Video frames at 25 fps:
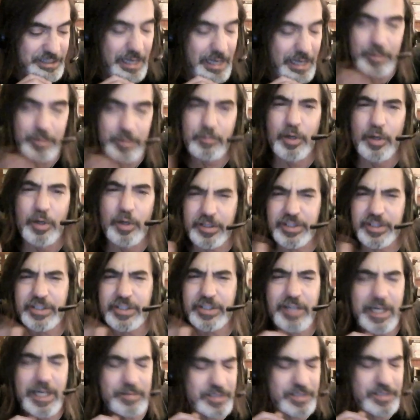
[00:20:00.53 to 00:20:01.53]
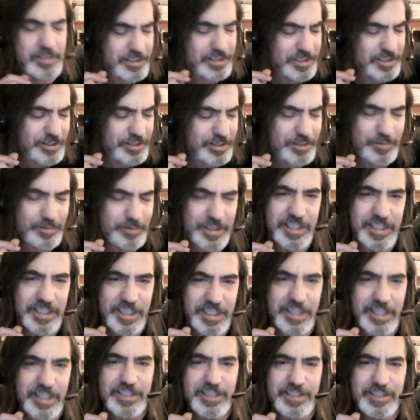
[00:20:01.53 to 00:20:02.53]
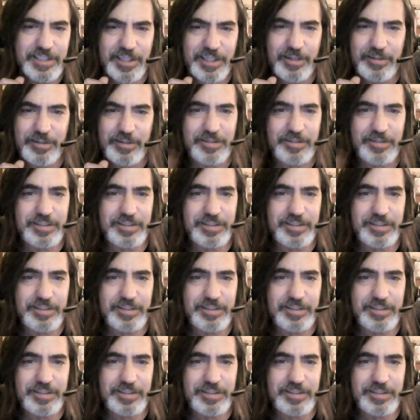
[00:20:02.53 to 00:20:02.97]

I mean, murders and crimes. Excuse me. So